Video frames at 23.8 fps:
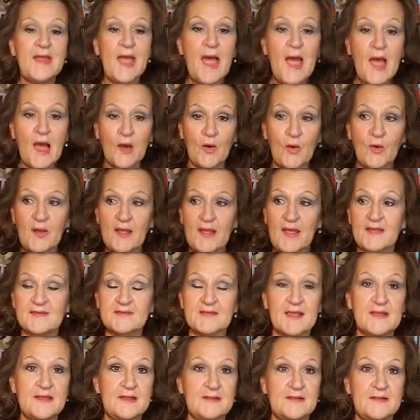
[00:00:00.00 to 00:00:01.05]
now, as
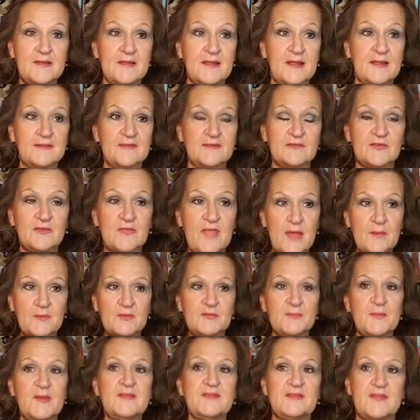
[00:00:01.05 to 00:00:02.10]
I, and so that
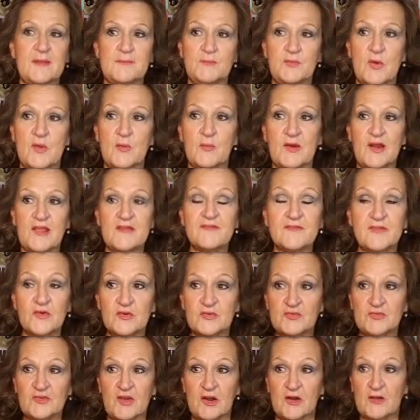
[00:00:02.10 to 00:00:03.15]
was my set point when I
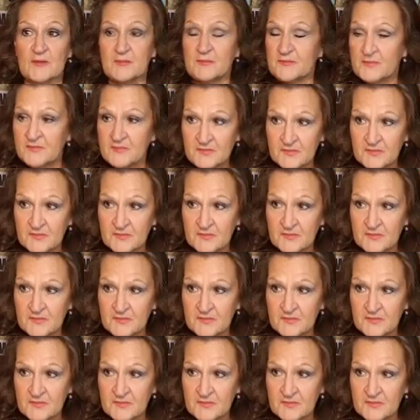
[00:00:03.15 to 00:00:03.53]
first started.